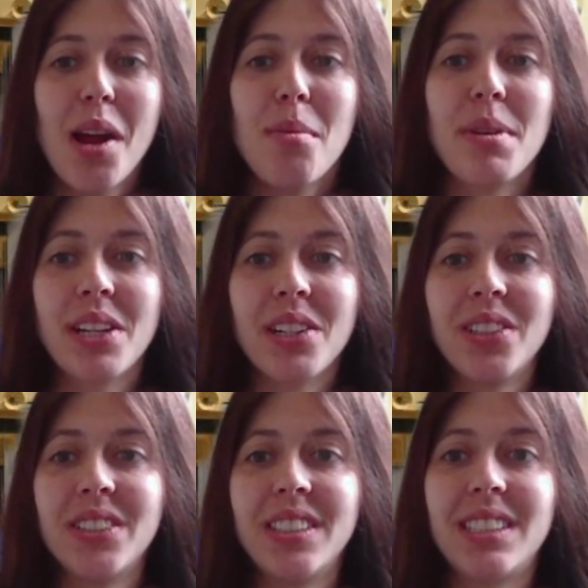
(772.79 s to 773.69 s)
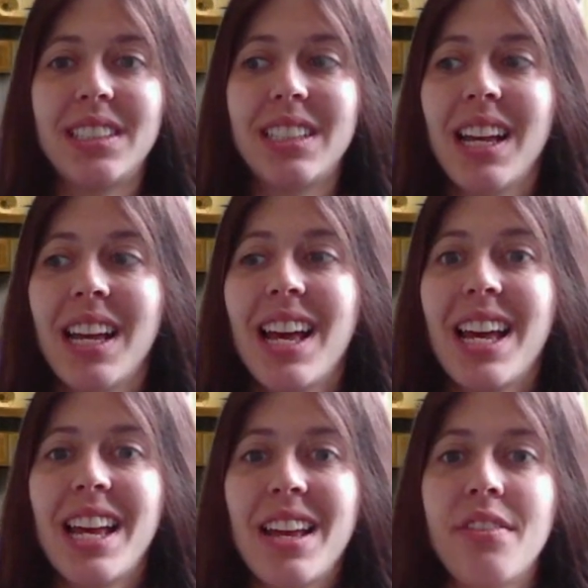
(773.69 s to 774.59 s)
Because
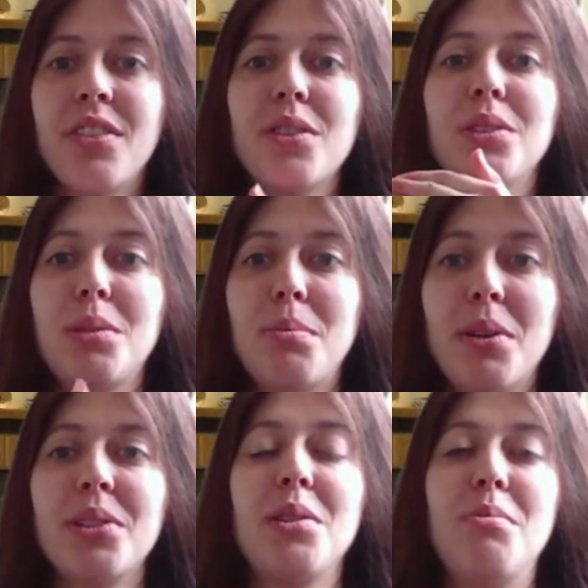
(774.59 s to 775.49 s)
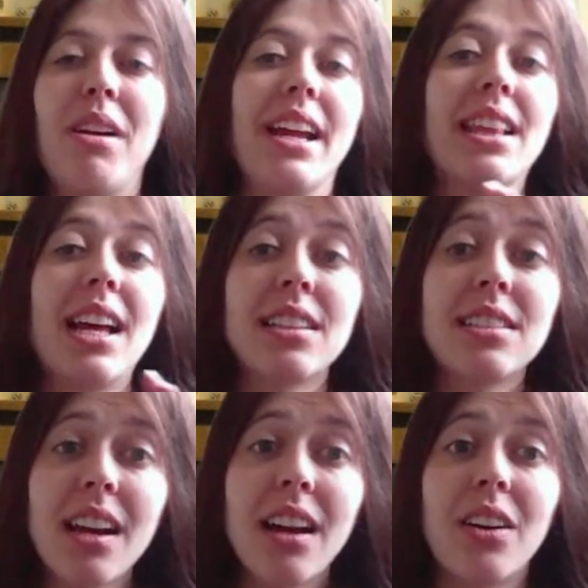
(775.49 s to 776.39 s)
if you're supposed to break that
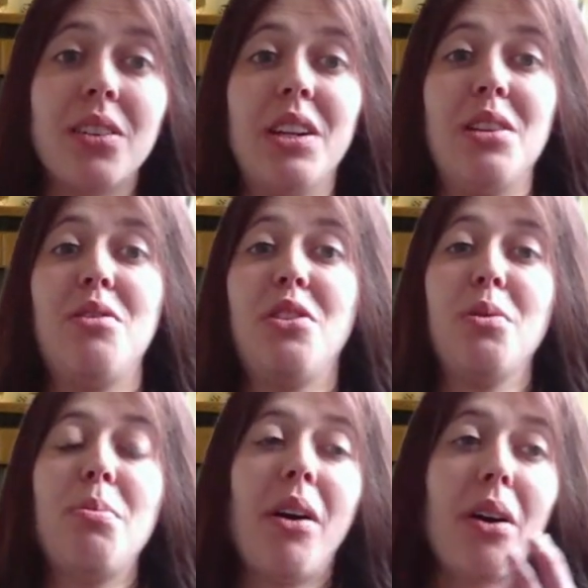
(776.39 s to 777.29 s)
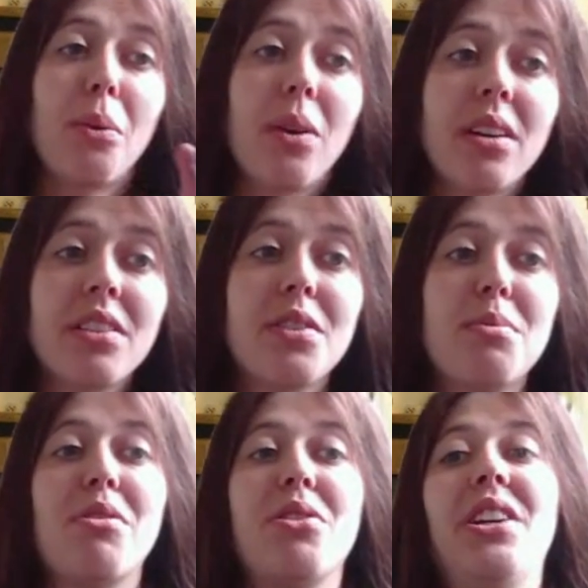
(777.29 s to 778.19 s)
down and do part one of the
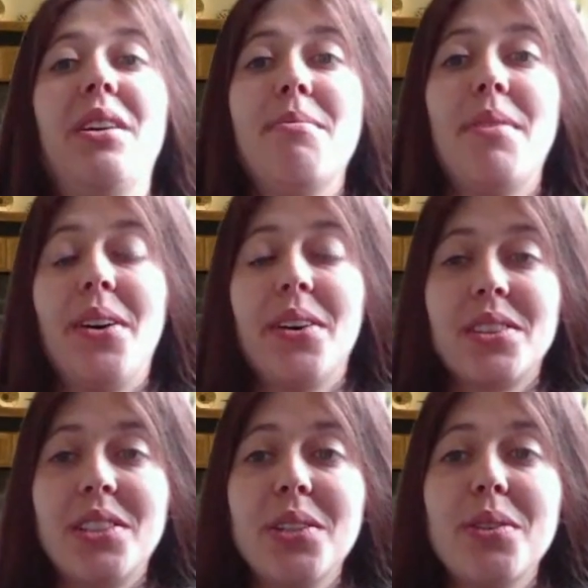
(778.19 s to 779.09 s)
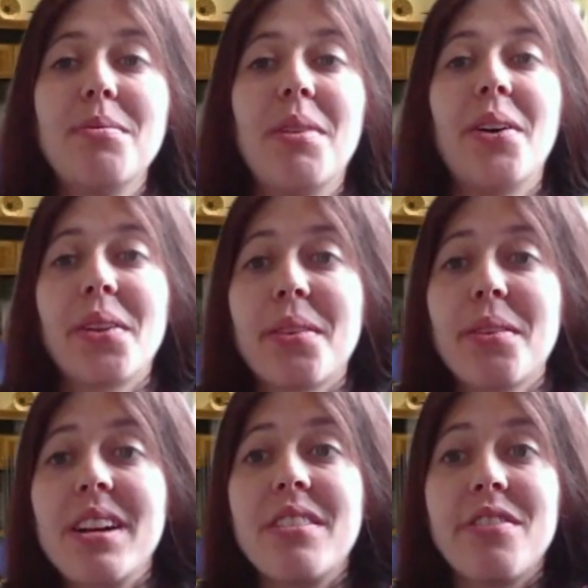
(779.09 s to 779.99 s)
project, and part two, and part three, and